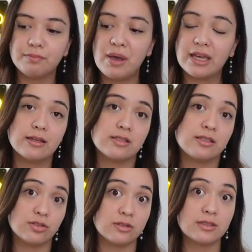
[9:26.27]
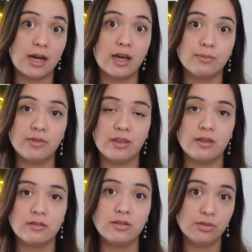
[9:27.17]
peg a certain time
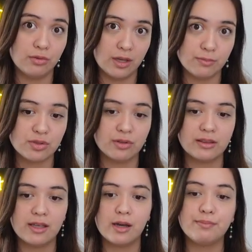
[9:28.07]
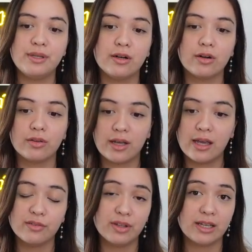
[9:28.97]
to do them so that they appear
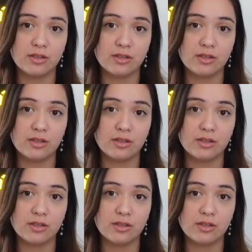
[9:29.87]
kind of like